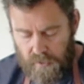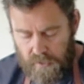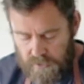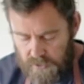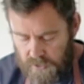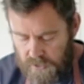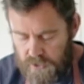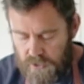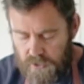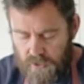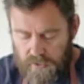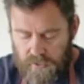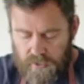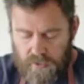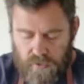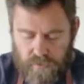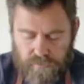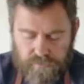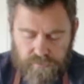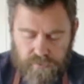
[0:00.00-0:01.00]
So to start that
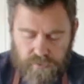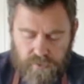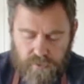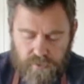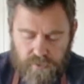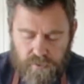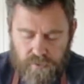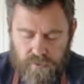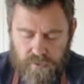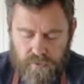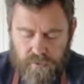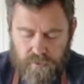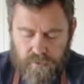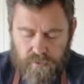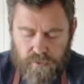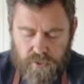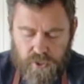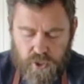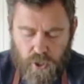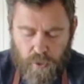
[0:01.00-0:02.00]
off,
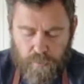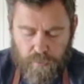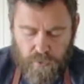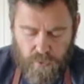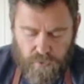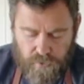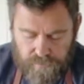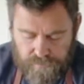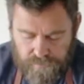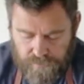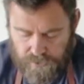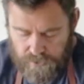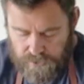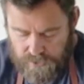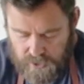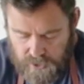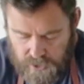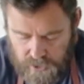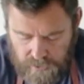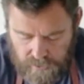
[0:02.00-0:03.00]
sharp corner
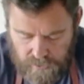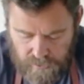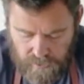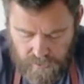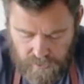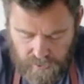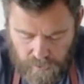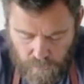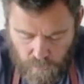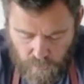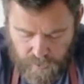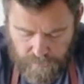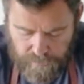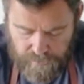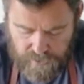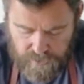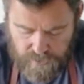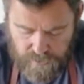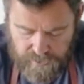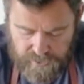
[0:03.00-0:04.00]
first, and what I'm
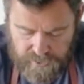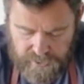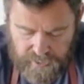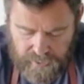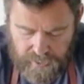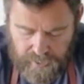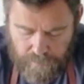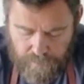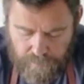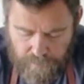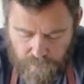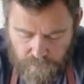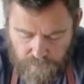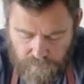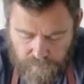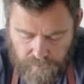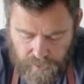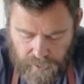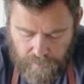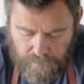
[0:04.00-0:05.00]
going to do is,
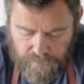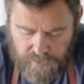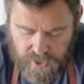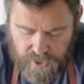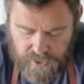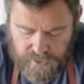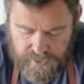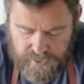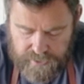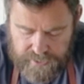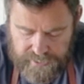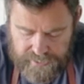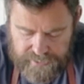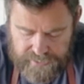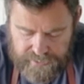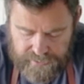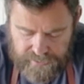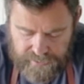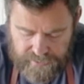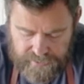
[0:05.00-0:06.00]
I'm just
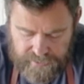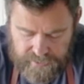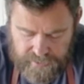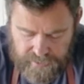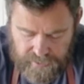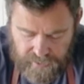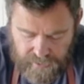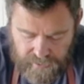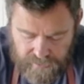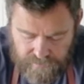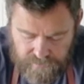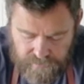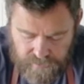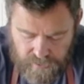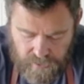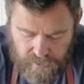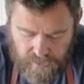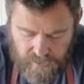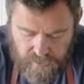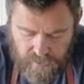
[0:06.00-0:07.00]
setting that scarf.
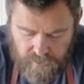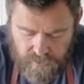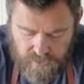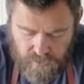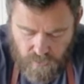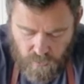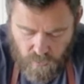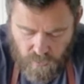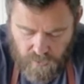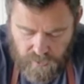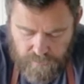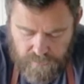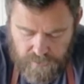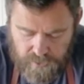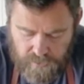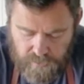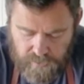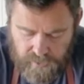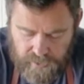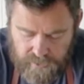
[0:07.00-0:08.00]
So all I'm
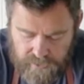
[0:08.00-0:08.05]
doing